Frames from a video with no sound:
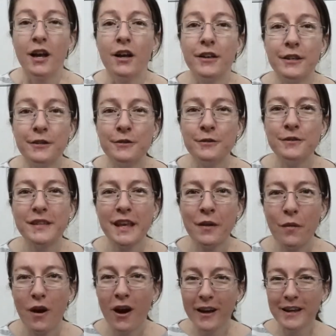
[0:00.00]
Use a
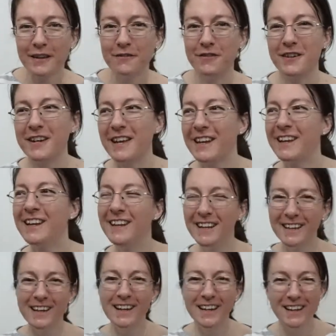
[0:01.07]
walking foot.
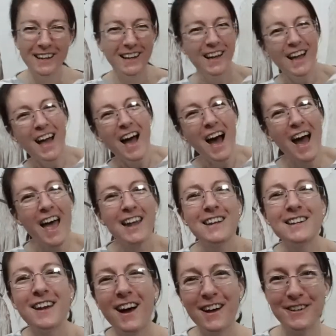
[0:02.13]
I
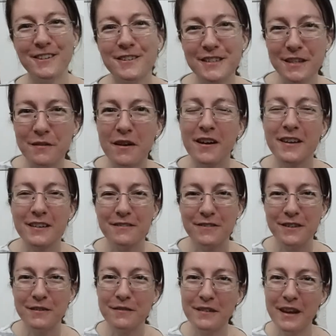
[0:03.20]
did not use a walking
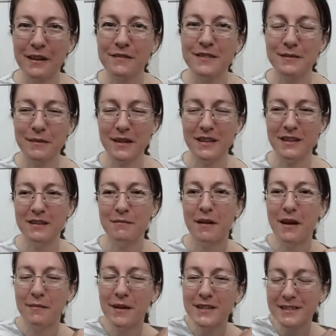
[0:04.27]
foot when I was making
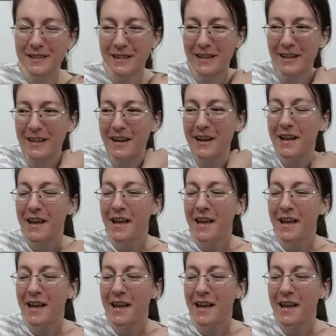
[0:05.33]
my muslin,